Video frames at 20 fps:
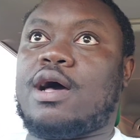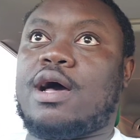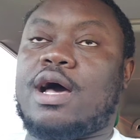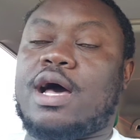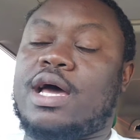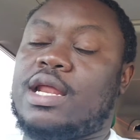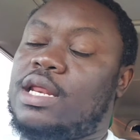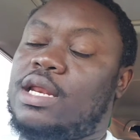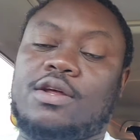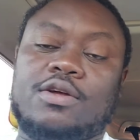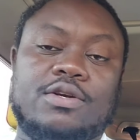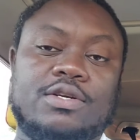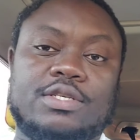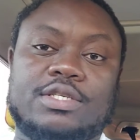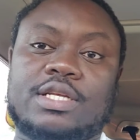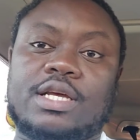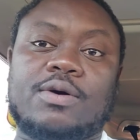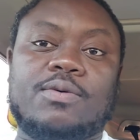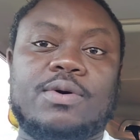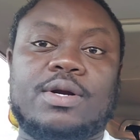I didn't
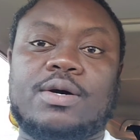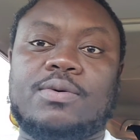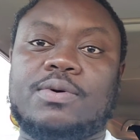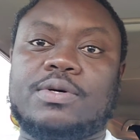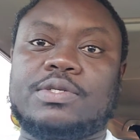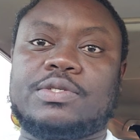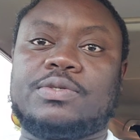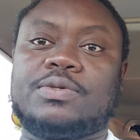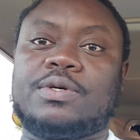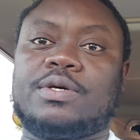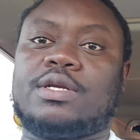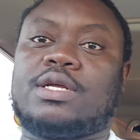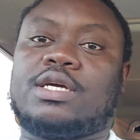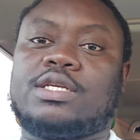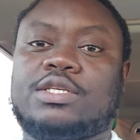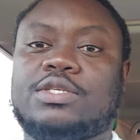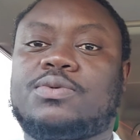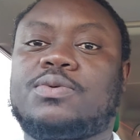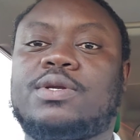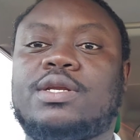understand what I was doing. I
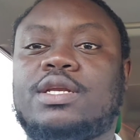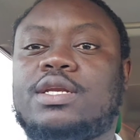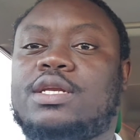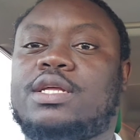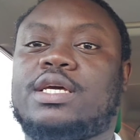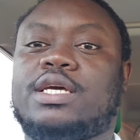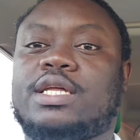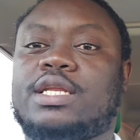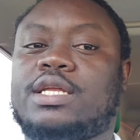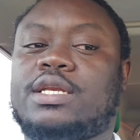just wanted to get